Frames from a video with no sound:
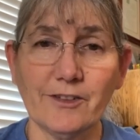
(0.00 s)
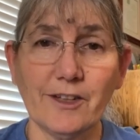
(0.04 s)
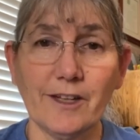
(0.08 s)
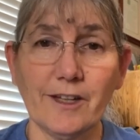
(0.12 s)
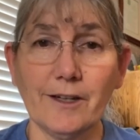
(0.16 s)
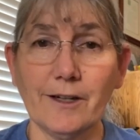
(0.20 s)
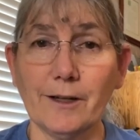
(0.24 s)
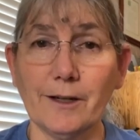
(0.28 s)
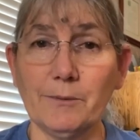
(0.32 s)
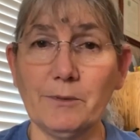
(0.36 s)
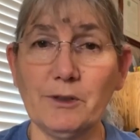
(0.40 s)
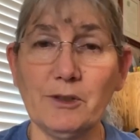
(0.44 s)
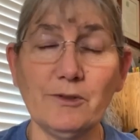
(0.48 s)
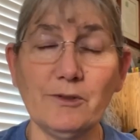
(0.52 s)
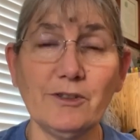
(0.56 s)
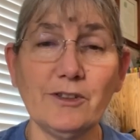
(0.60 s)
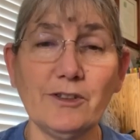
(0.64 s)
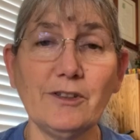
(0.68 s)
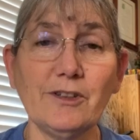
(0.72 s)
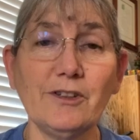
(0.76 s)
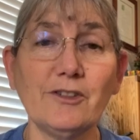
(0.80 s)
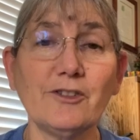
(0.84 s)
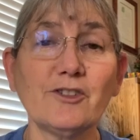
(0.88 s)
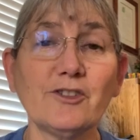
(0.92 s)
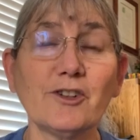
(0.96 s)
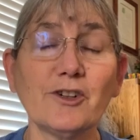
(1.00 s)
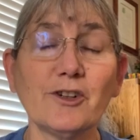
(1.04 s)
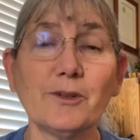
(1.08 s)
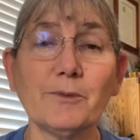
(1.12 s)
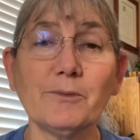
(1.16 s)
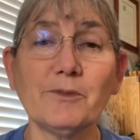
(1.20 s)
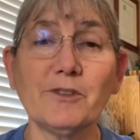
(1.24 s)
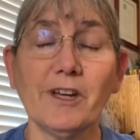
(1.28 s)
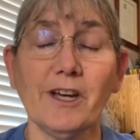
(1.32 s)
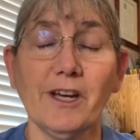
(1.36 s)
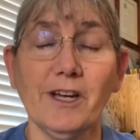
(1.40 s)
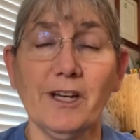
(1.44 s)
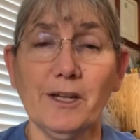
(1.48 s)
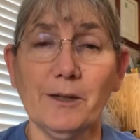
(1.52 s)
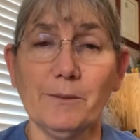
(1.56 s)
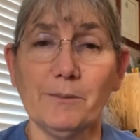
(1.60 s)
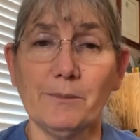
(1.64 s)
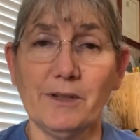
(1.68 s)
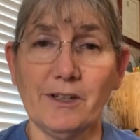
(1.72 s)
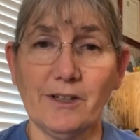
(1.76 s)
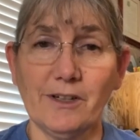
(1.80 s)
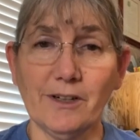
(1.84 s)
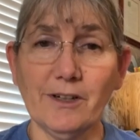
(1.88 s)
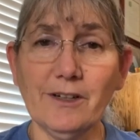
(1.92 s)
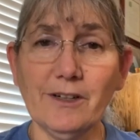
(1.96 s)
And I'm using these terms
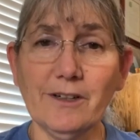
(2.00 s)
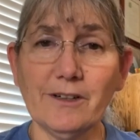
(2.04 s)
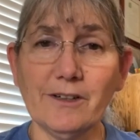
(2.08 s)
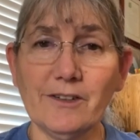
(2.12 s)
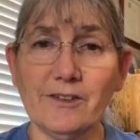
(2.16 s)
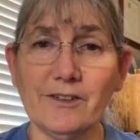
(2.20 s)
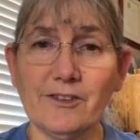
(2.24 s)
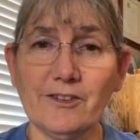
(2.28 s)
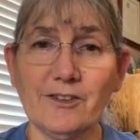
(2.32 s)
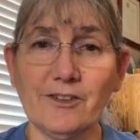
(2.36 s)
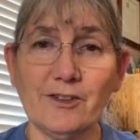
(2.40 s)
because